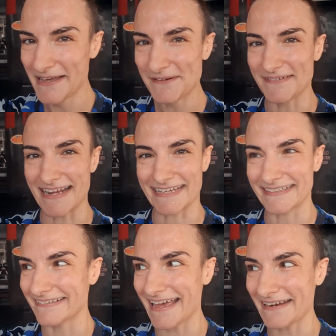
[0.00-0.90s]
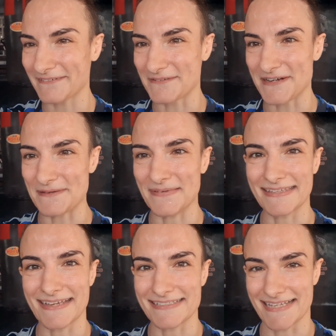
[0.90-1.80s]
when I hear that or when I
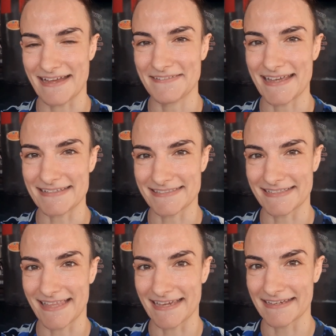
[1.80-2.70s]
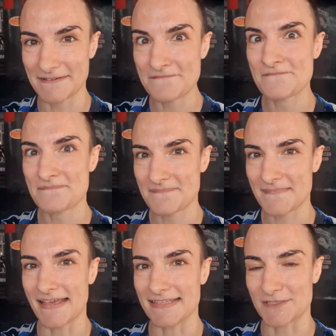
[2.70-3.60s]
make that sound, that is the like,
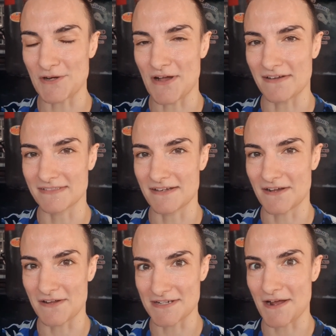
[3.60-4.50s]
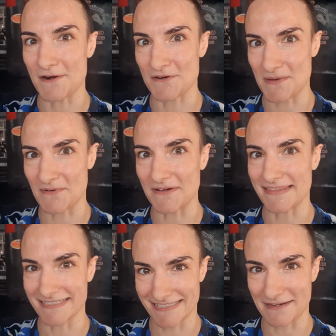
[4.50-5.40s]
as Joe Hong Tong called it, hungry boy.
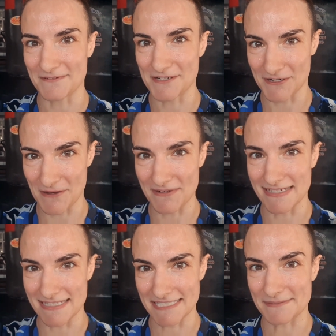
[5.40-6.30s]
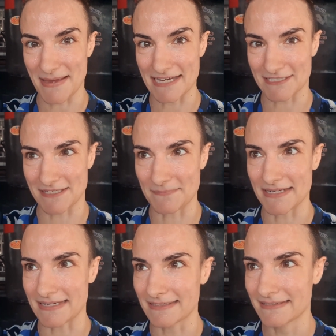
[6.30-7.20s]
That's like when you're going in to smash
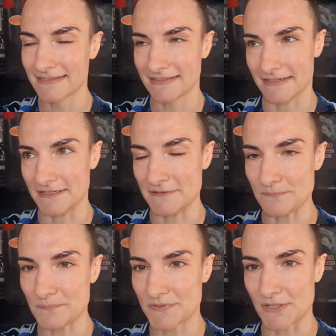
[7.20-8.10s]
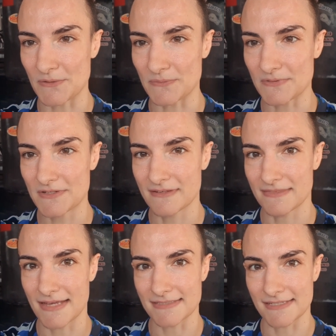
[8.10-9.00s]
somebody. Um, so
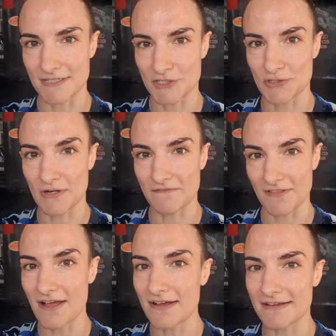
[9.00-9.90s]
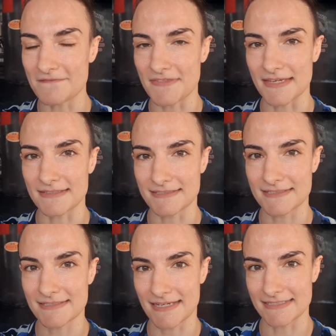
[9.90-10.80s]
that's a short vlog of things
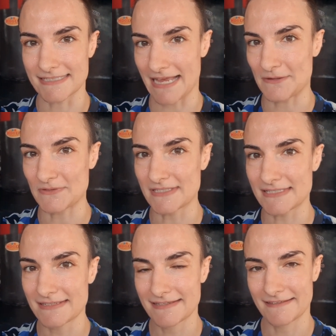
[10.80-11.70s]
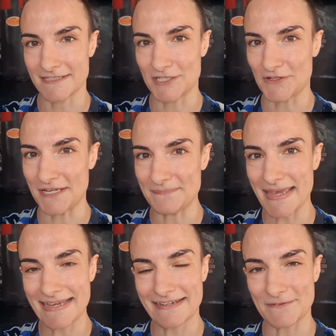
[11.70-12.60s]
and sounds that you can
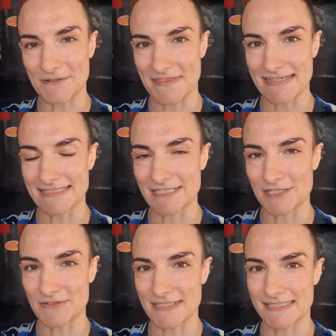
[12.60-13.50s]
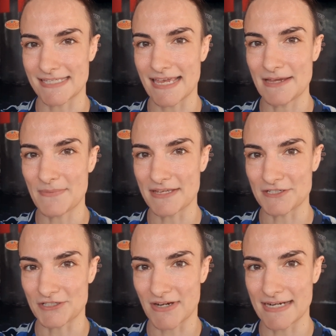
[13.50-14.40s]
make or things that you can say while
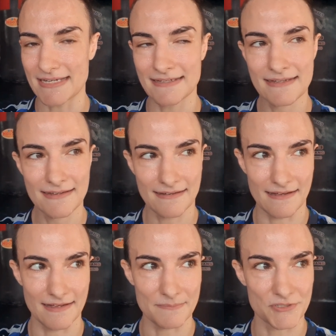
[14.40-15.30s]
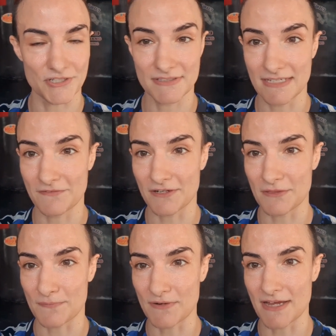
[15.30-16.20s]
you're training. Um, certainly if you're gonna
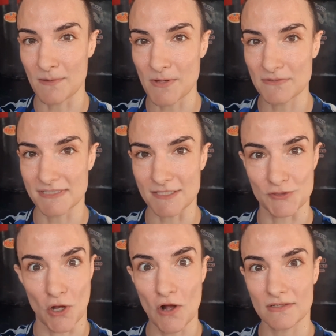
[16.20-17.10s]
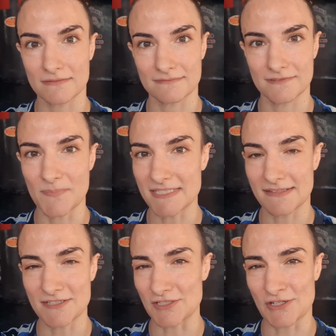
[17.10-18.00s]
throw an elbow, say sock, you
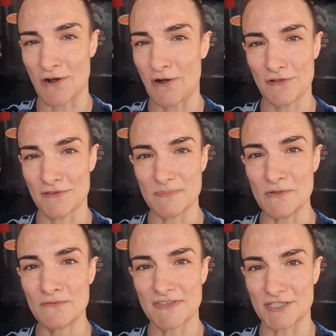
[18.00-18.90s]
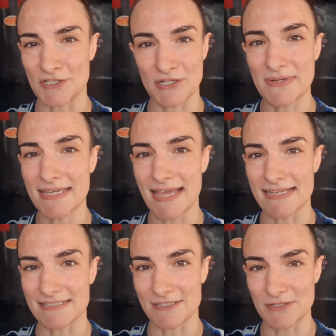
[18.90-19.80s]
basically just call the move that you're doing
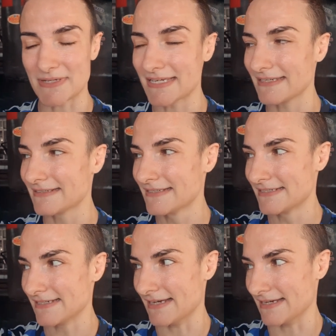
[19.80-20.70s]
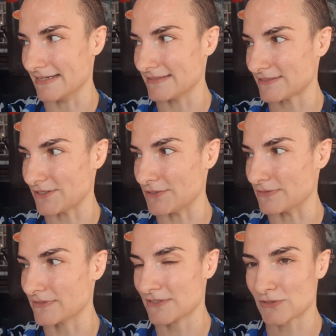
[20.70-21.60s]
as you're doing it. Uh,
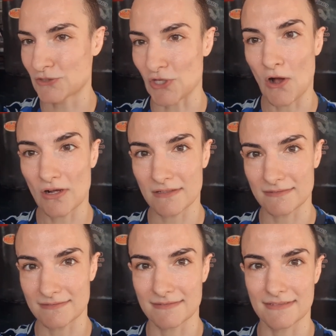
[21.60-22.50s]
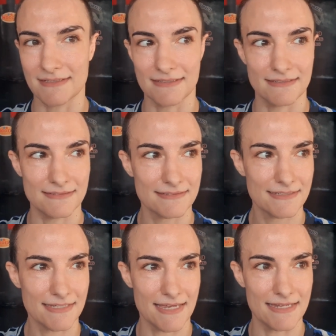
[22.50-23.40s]
so sock uh,
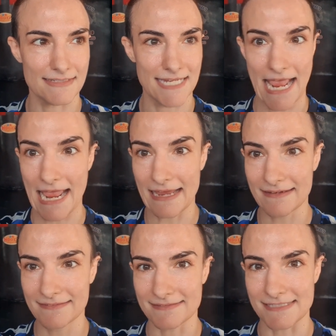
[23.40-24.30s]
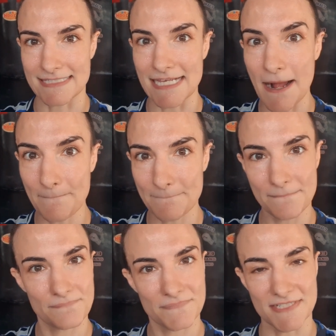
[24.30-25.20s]
and tang and
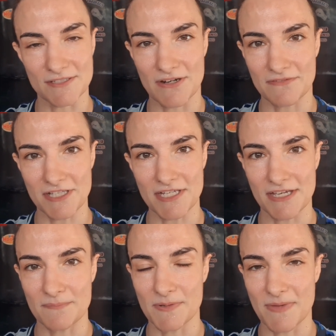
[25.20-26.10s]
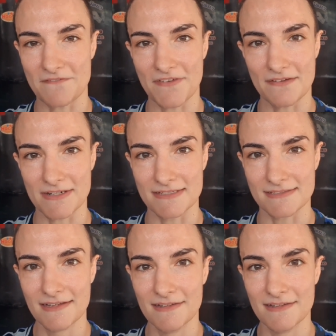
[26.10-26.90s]
siap, these are all really good, but my favorite is